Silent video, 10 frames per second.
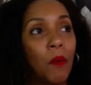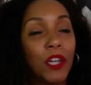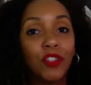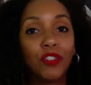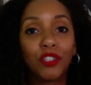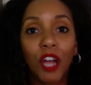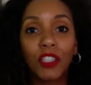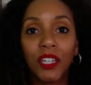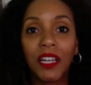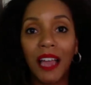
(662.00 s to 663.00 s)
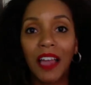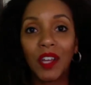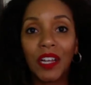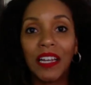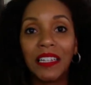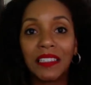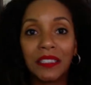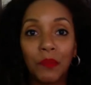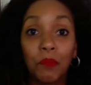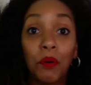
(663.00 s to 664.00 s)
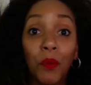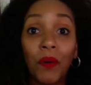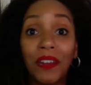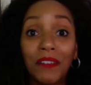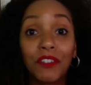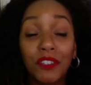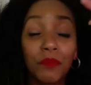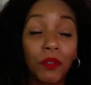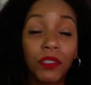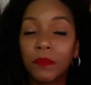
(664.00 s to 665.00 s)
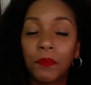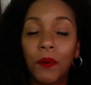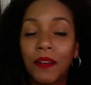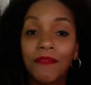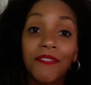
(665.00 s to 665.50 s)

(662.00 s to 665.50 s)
when you start to look at your list, put whatever is most important